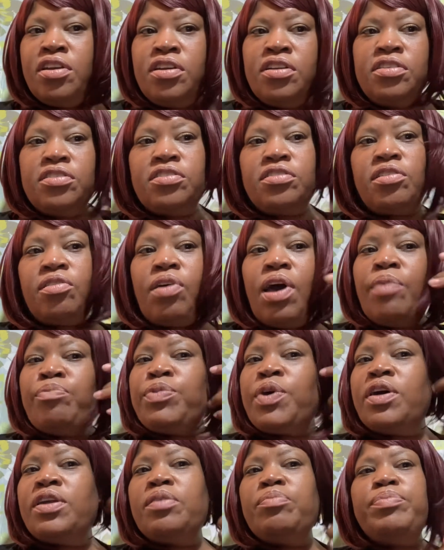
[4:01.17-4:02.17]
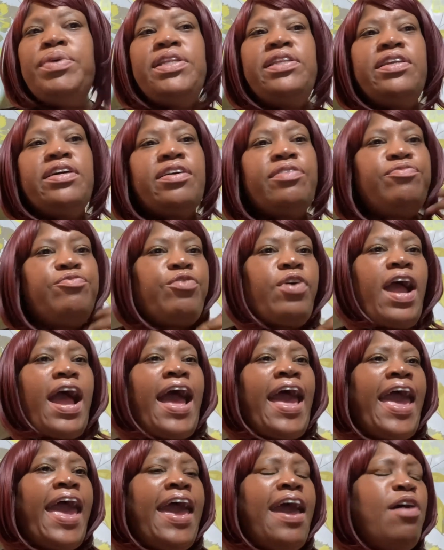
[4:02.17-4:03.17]
So I'm gonna be looking for, I
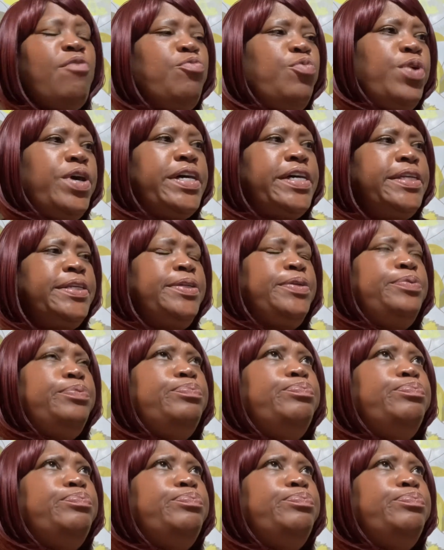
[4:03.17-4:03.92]
had one